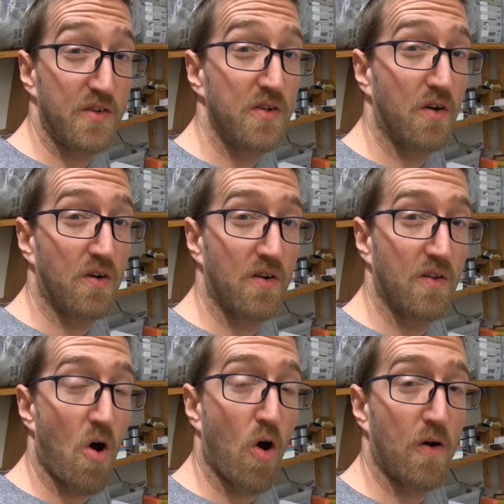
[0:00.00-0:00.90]

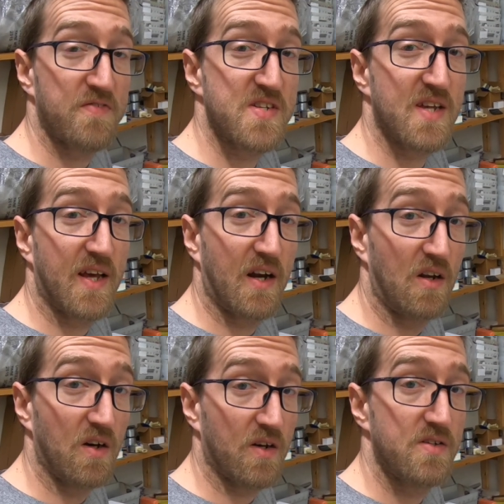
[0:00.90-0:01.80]
dull offset
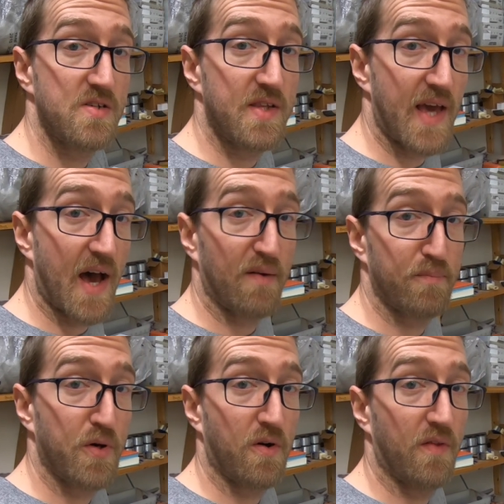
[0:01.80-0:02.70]
look to the
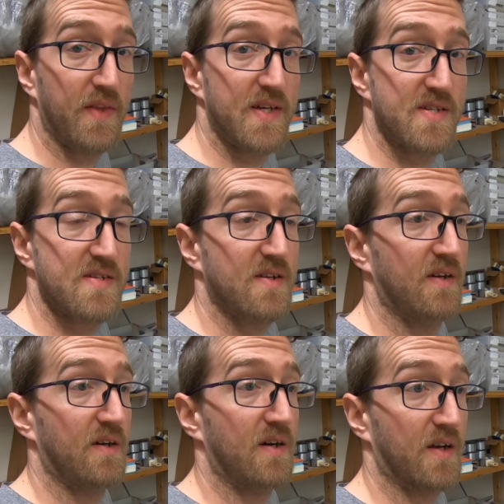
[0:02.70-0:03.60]
output on this
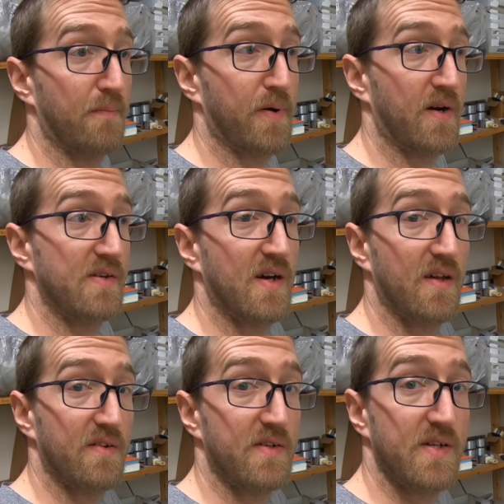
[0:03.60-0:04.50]
compared to
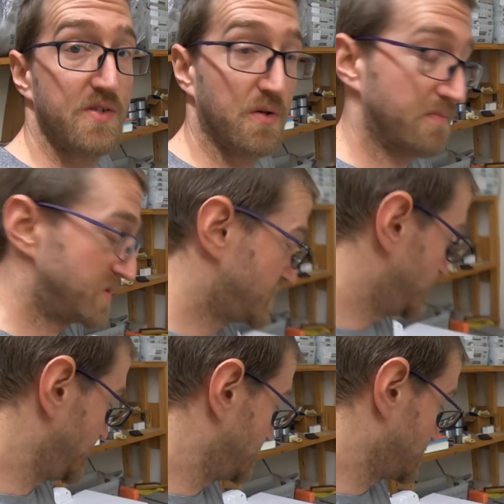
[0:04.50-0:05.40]
other digital
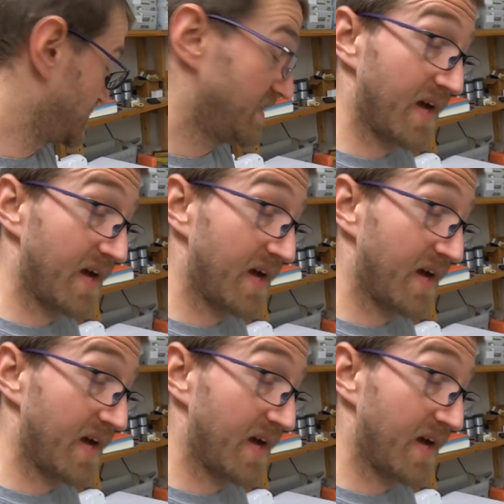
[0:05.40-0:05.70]
machines.